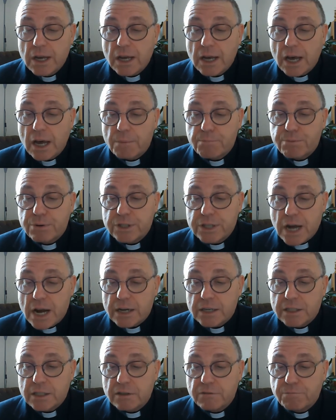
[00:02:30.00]
a
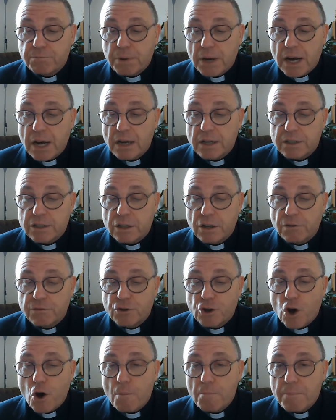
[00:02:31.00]
productive part of
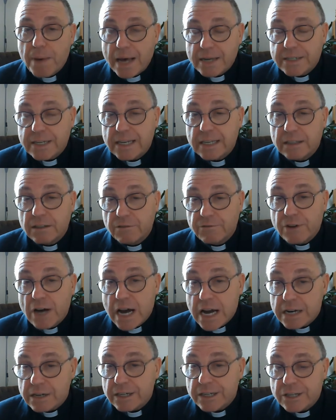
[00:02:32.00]
combating the
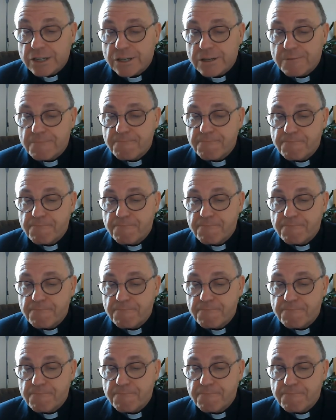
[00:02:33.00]
virus.